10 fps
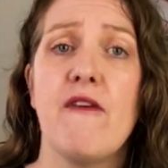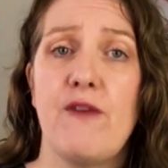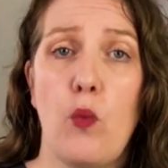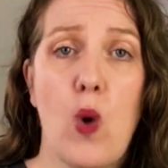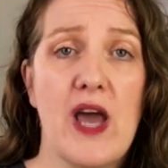
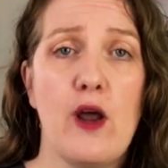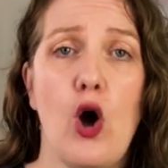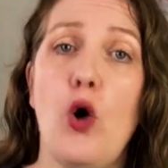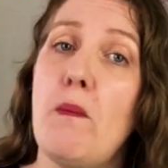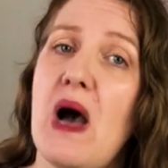For one
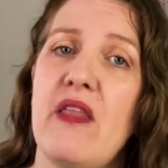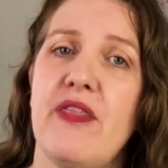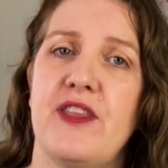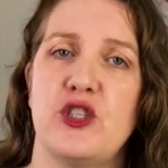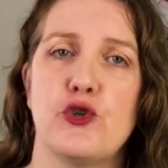whole
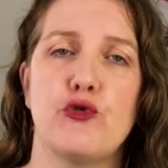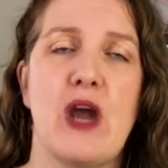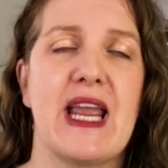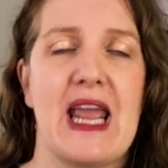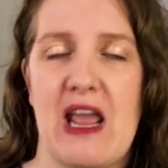month,
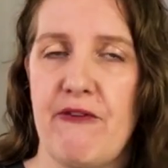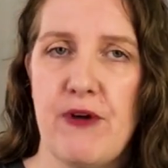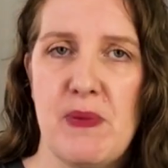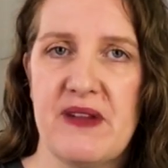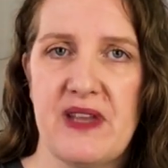track every
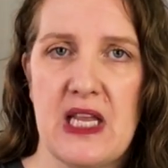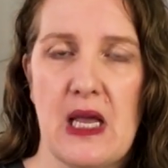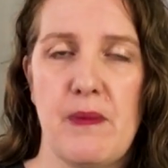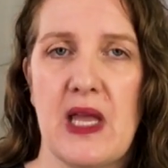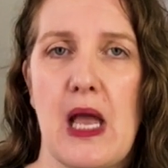bit of
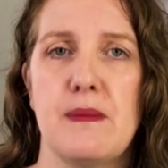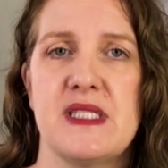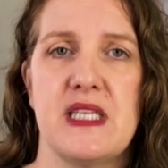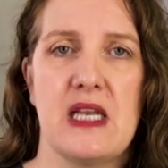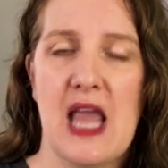income that comes
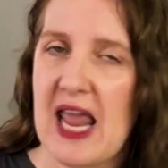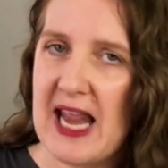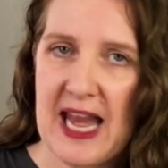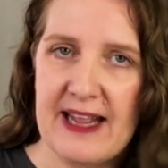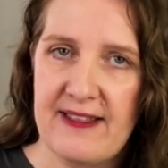in and
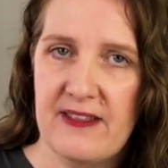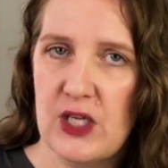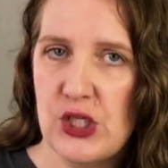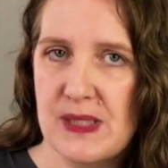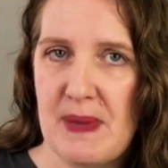anything that
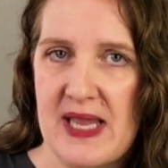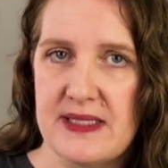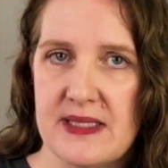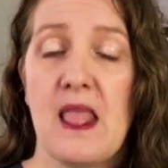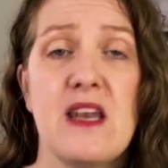you spend.